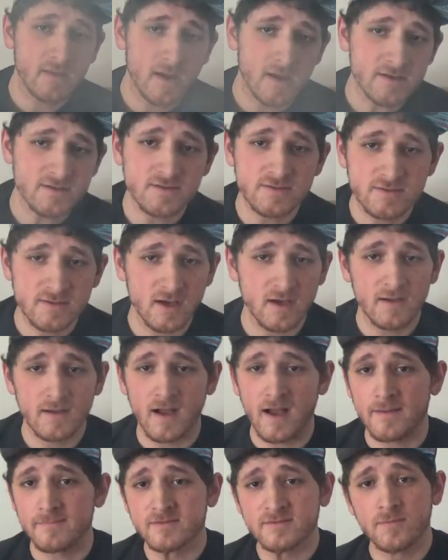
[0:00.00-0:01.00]
As you saw,
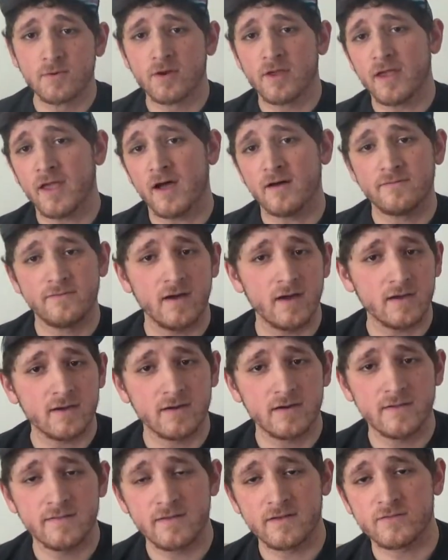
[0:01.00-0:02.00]
I'm smoking
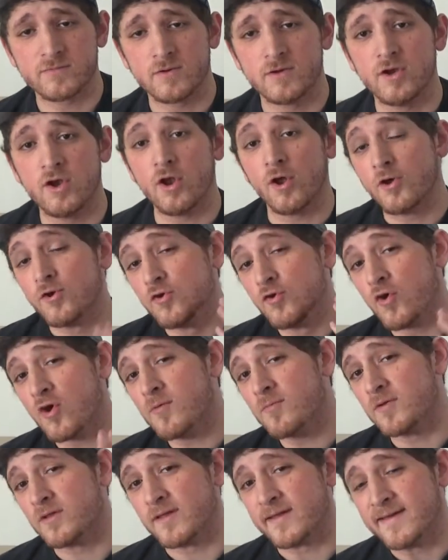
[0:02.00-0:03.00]
Alfacher in this one.
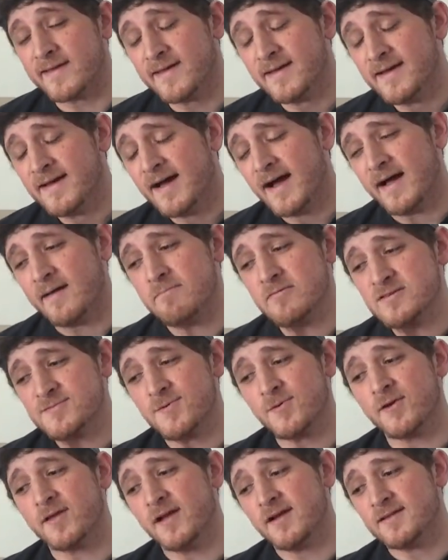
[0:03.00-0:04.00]
Normally, I've been
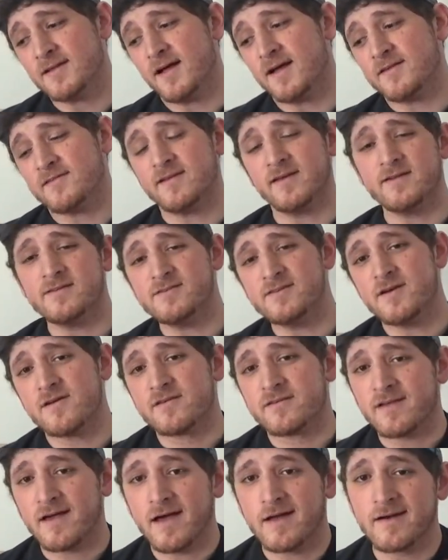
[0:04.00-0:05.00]
smoking a lot of
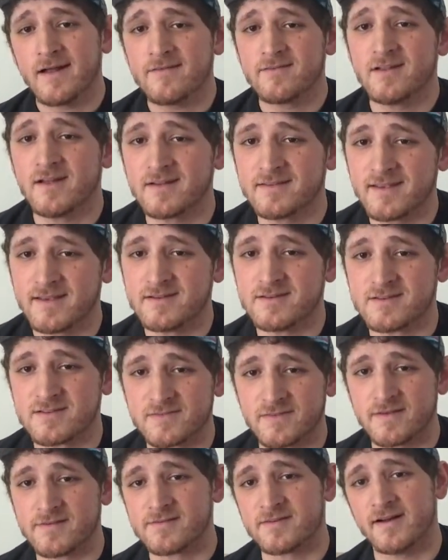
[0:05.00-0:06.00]
Tangiers. I don't have a lot of
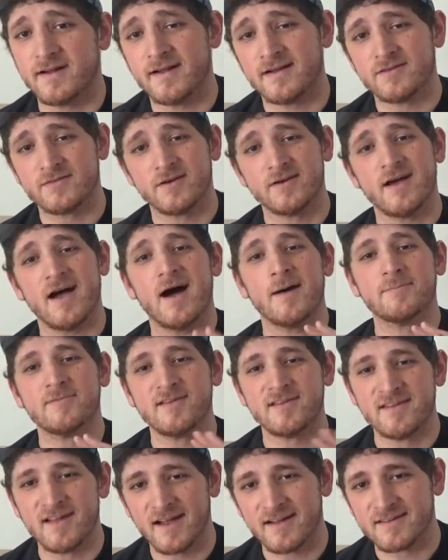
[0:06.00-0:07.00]
Tangiers flavors right now, so I
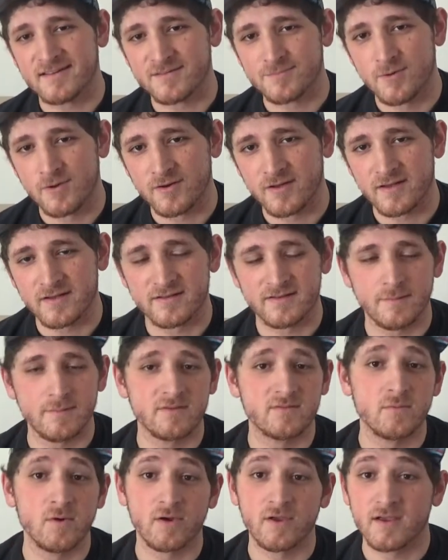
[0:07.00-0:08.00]
opted not to smoke it because I've
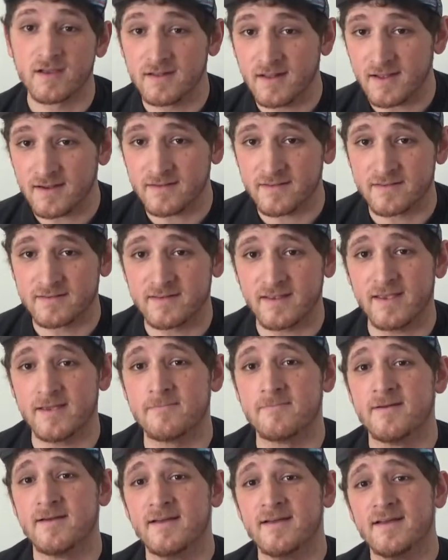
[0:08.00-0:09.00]
been smoking a lot of the
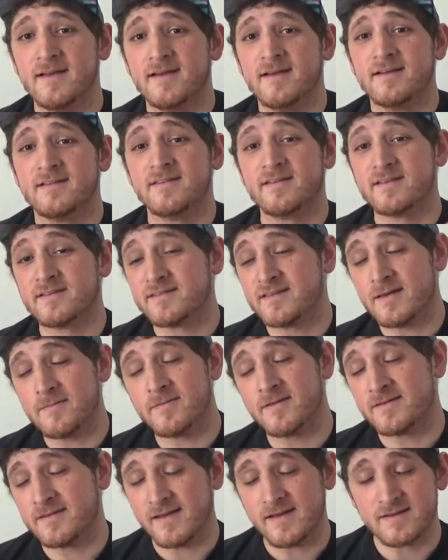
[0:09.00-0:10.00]
same of
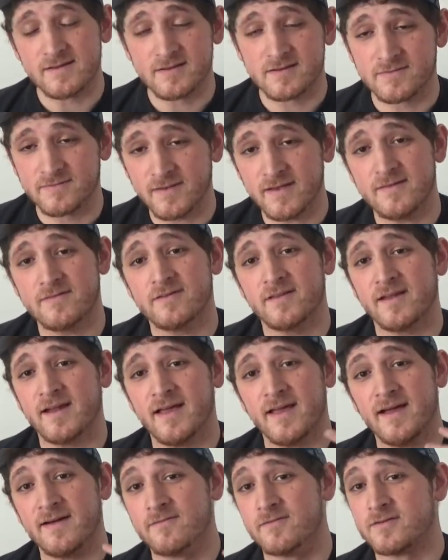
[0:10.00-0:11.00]
the Tangier flavor that I
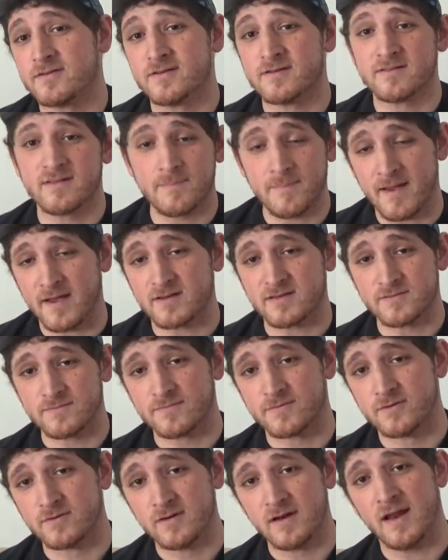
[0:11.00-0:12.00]
have, which is the passion
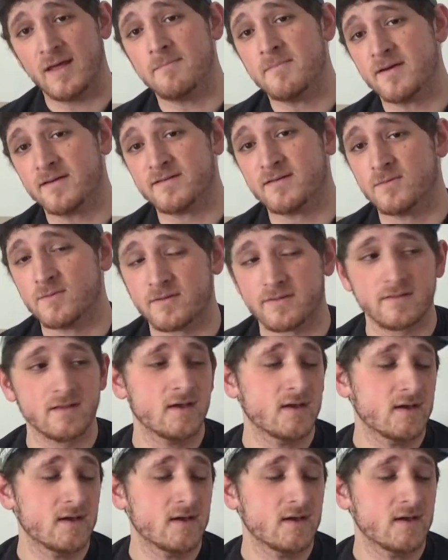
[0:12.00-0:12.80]
fruit, and I mix it with